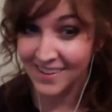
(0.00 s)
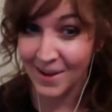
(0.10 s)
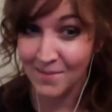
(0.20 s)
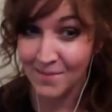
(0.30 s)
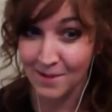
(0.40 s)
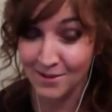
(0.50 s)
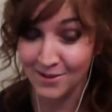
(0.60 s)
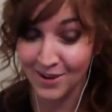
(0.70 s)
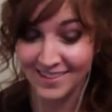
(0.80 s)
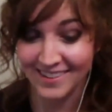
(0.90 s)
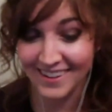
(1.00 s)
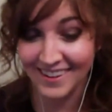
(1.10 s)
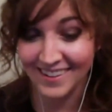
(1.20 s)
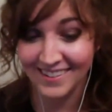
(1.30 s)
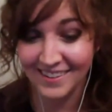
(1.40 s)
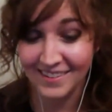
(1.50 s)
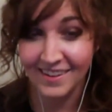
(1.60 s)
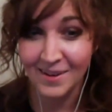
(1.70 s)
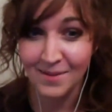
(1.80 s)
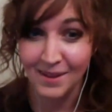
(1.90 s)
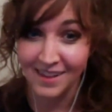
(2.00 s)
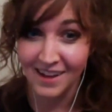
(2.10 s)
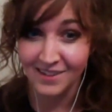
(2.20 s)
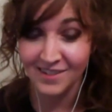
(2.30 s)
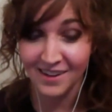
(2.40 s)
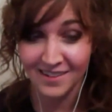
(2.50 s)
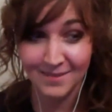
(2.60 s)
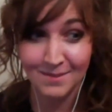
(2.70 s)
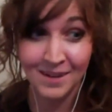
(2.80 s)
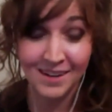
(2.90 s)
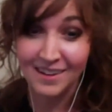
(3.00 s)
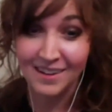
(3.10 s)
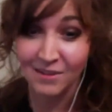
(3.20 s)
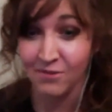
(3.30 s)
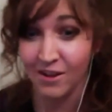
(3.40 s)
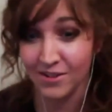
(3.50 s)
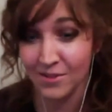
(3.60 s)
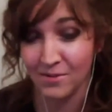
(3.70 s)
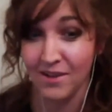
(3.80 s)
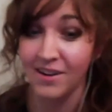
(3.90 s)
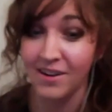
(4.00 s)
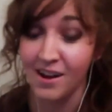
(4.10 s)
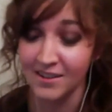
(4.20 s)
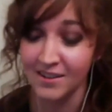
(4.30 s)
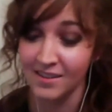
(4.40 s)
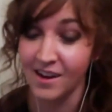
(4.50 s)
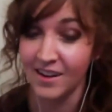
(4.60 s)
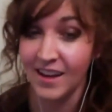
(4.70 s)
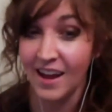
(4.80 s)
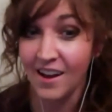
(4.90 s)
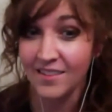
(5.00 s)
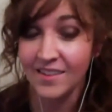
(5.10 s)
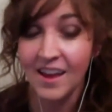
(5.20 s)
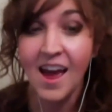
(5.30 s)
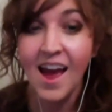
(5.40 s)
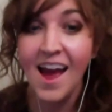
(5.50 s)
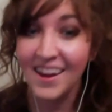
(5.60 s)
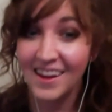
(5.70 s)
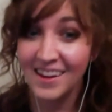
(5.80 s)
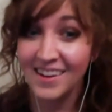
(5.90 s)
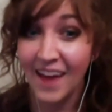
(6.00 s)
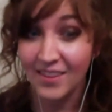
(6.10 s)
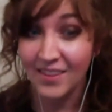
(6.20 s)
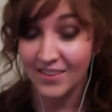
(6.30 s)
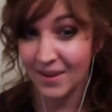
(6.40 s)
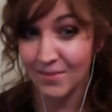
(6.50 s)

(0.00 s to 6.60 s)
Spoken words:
And Barbara Streisand sees him and latches onto him immediately and follows him around and causes a lot of chaos. And at the same